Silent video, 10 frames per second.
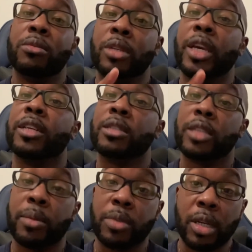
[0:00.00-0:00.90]
You got
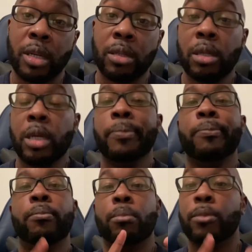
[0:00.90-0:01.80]
Samsung,
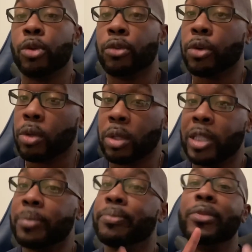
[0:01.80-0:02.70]

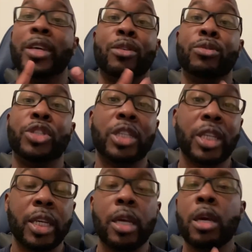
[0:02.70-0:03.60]
Motorola, LG,